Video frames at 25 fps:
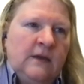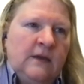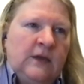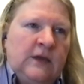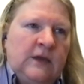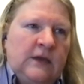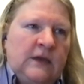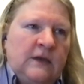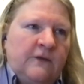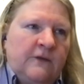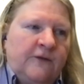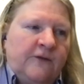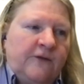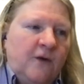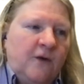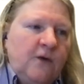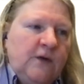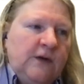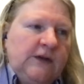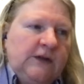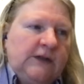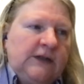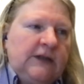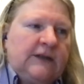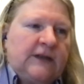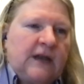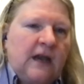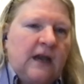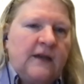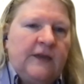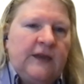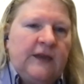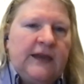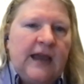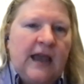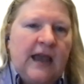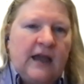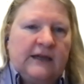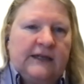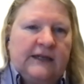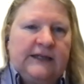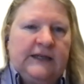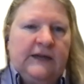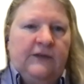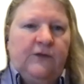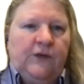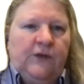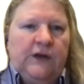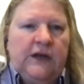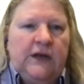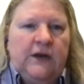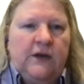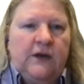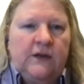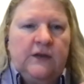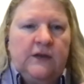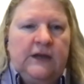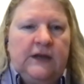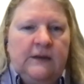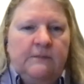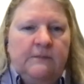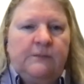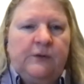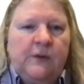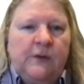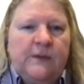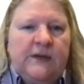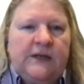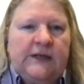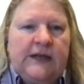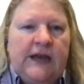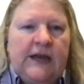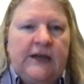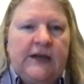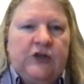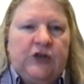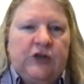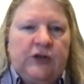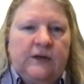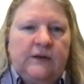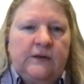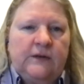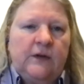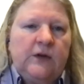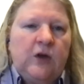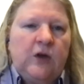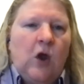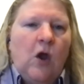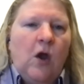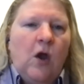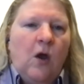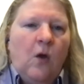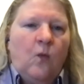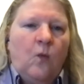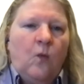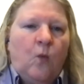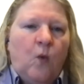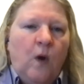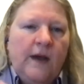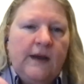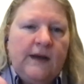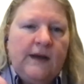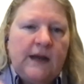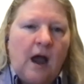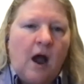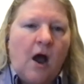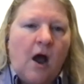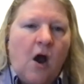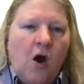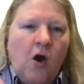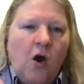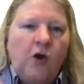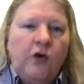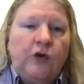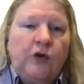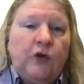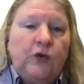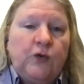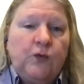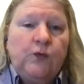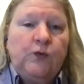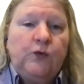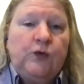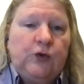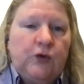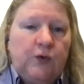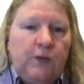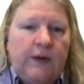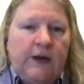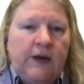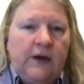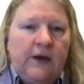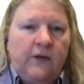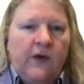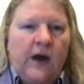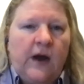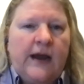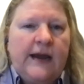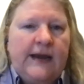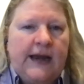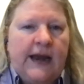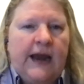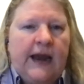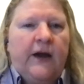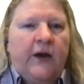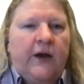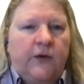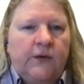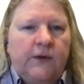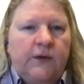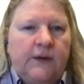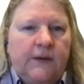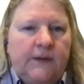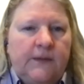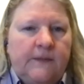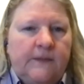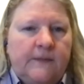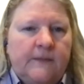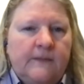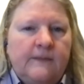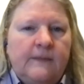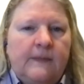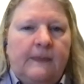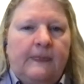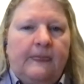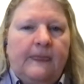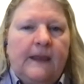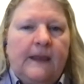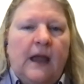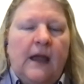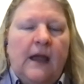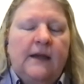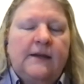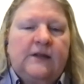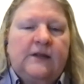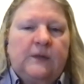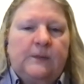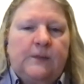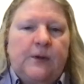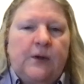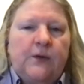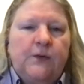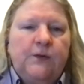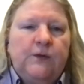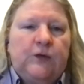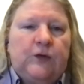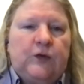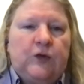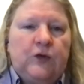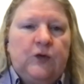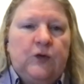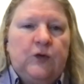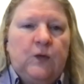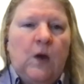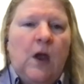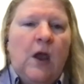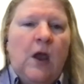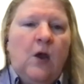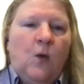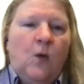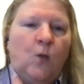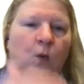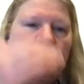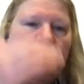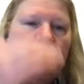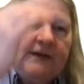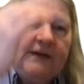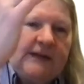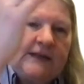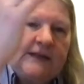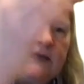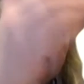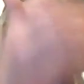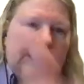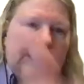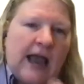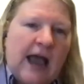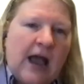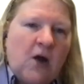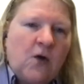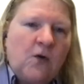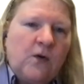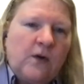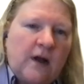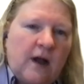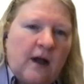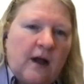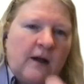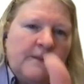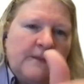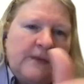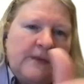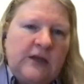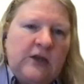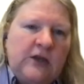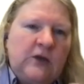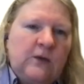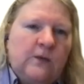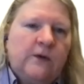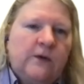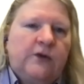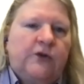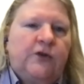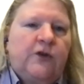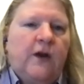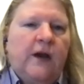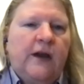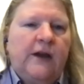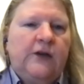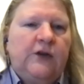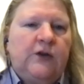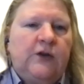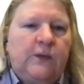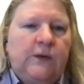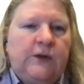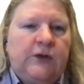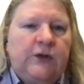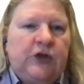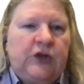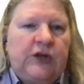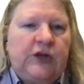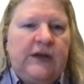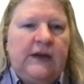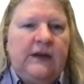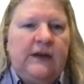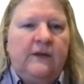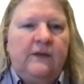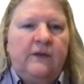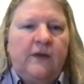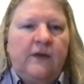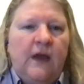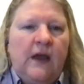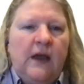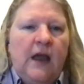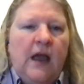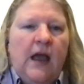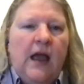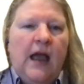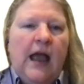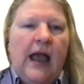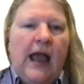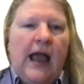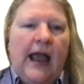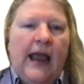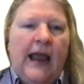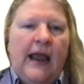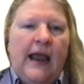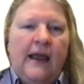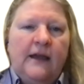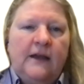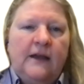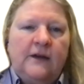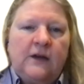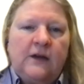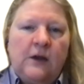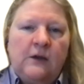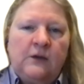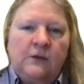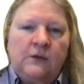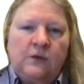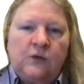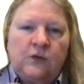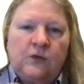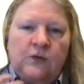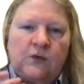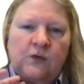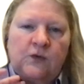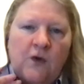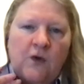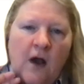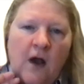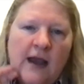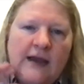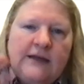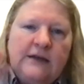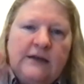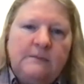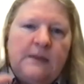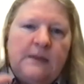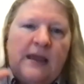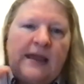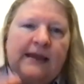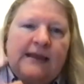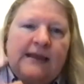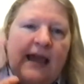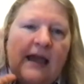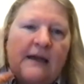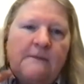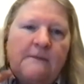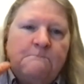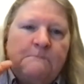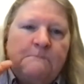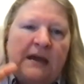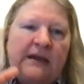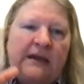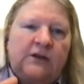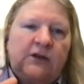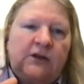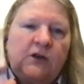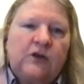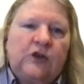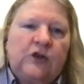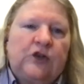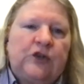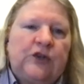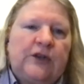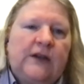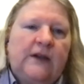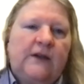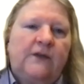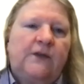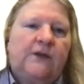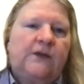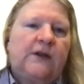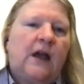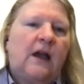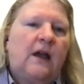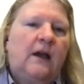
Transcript: the focus is on the activity and the implementation. What are you doing right now? As opposed to what is the outcome that you were trying to achieve, and trying to make that mental shift.